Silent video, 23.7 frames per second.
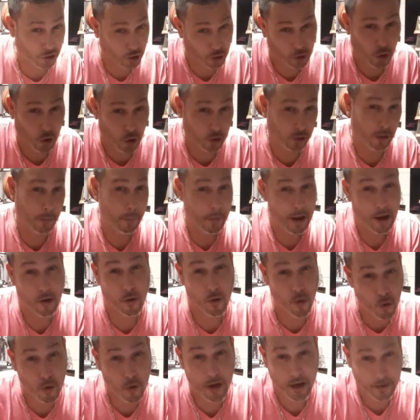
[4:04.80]
truth about
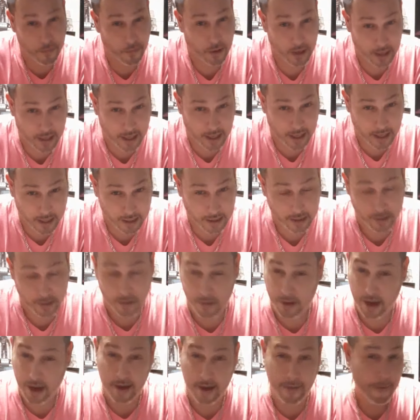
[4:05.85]
who he really is.
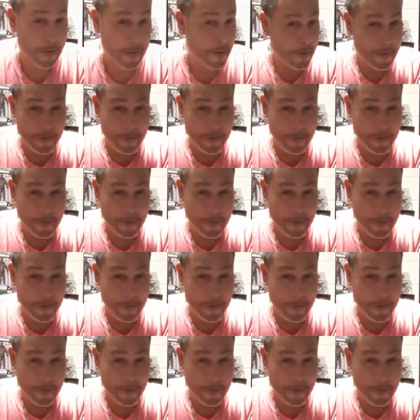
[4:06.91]
Okay.